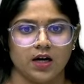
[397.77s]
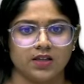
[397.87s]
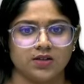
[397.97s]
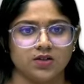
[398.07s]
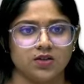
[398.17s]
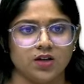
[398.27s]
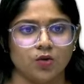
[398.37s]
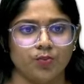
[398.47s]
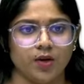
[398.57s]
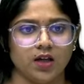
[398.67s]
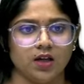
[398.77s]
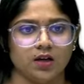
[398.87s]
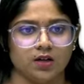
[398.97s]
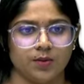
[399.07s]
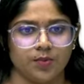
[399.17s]
Next is the rupee
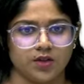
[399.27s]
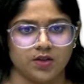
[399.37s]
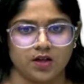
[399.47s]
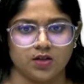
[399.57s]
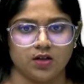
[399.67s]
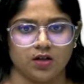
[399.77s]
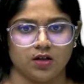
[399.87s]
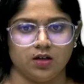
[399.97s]
depreciation.